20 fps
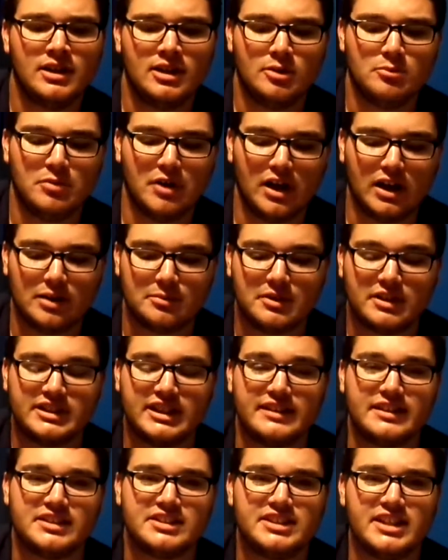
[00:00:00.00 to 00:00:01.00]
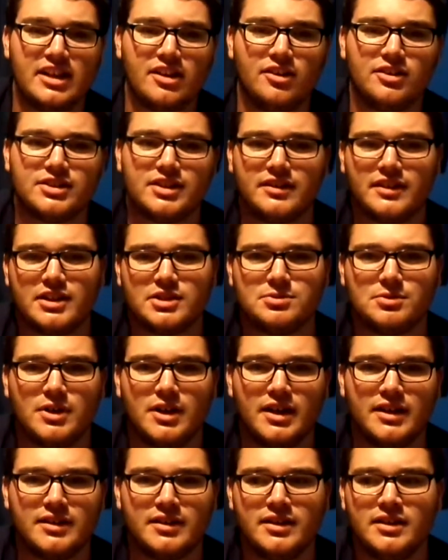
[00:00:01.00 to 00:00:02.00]
But I'm going to take the Steelers in this
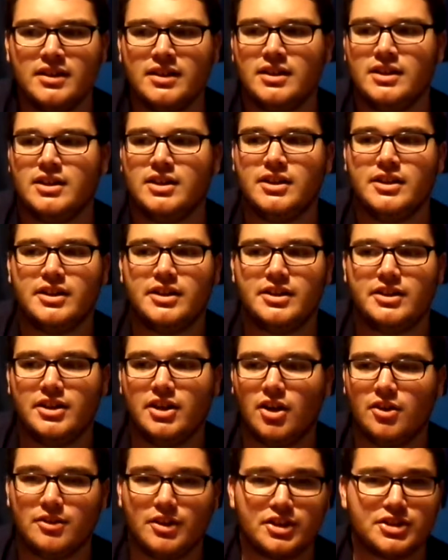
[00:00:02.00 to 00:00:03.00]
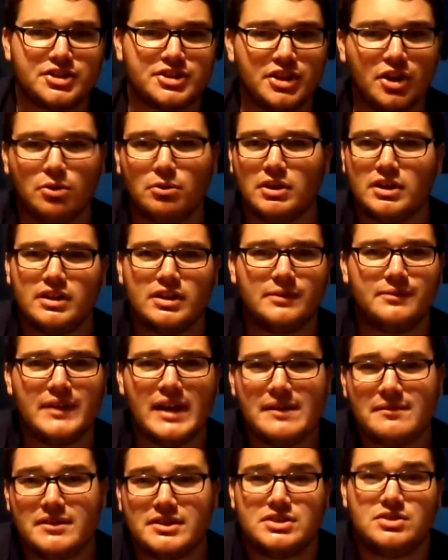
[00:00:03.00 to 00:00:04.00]
one. You know, they're still one of the
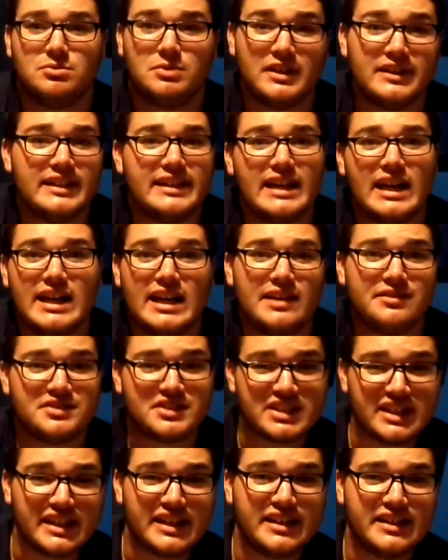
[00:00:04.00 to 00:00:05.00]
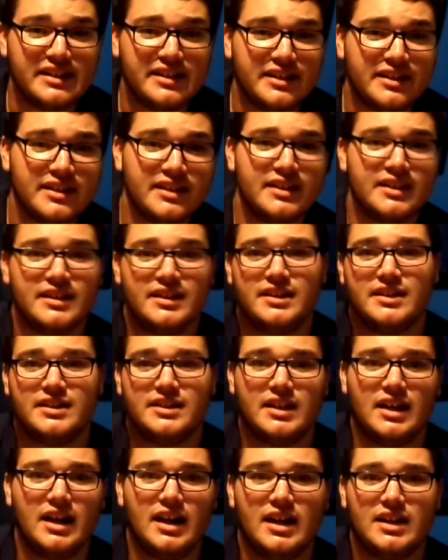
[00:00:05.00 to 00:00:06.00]
favorites to win the AFC.
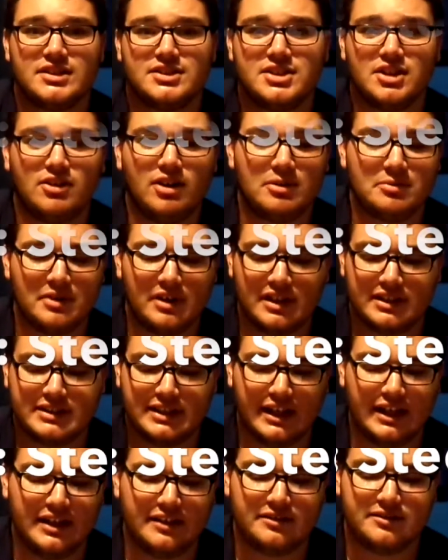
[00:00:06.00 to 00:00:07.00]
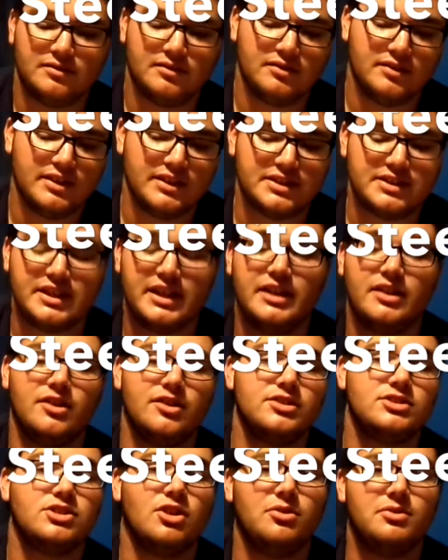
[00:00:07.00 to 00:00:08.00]
So I'm going to take the
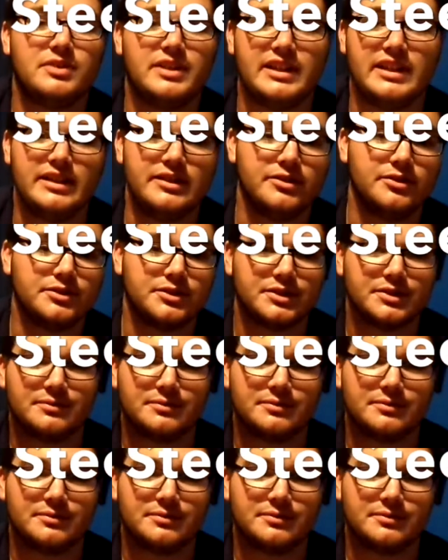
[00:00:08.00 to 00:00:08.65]
Steelers over the Eagles.